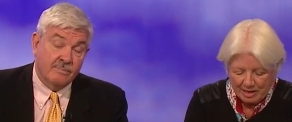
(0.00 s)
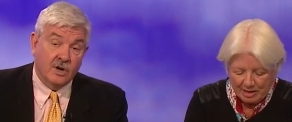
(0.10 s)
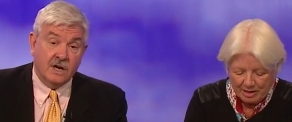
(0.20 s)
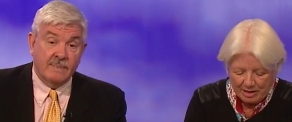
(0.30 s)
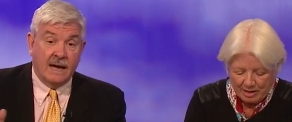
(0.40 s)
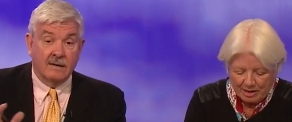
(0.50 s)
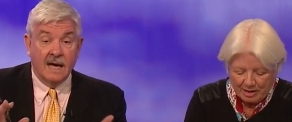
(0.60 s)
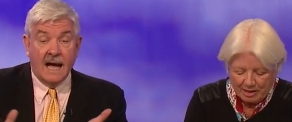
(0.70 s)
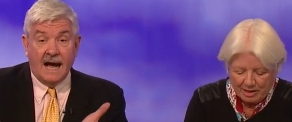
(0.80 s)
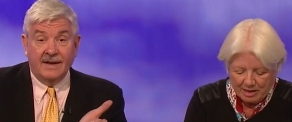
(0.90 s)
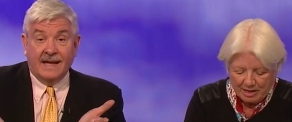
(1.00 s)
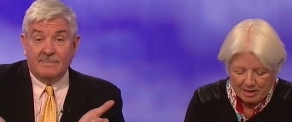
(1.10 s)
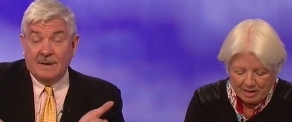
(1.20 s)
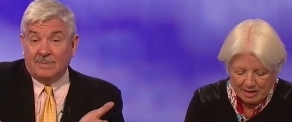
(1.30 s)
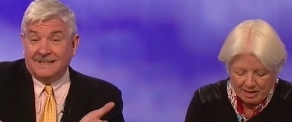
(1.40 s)
Speaker 1: a book about how you
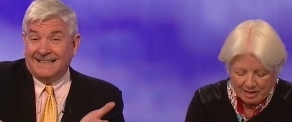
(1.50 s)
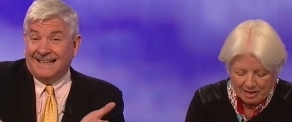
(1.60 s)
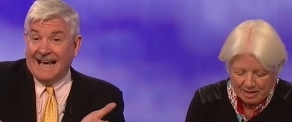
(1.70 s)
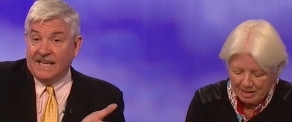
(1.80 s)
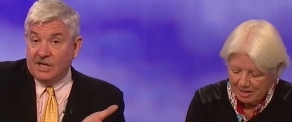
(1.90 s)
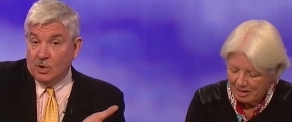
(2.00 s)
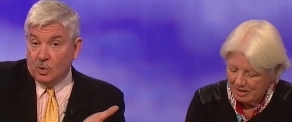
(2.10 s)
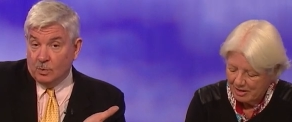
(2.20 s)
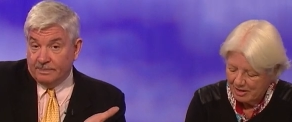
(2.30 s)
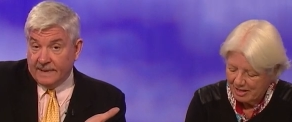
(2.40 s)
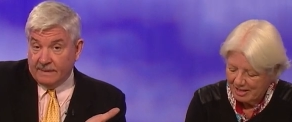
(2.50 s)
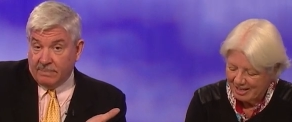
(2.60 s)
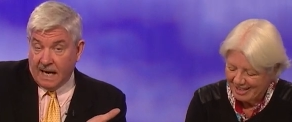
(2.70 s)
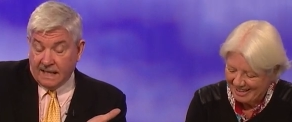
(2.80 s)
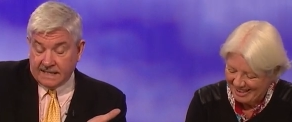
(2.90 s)
get people to like you in
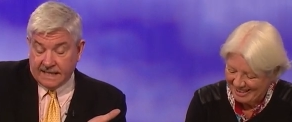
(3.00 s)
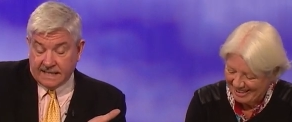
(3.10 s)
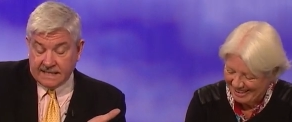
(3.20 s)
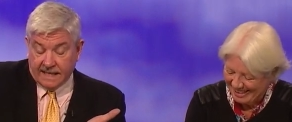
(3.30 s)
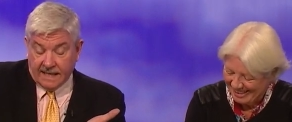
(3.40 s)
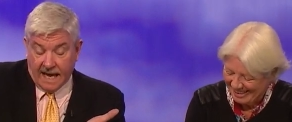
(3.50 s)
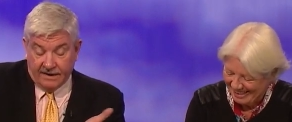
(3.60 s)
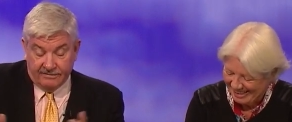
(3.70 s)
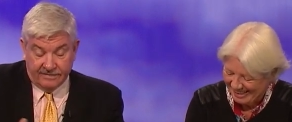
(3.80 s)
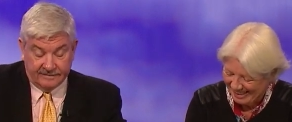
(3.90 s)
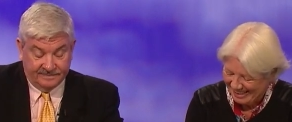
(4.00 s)
politics and life.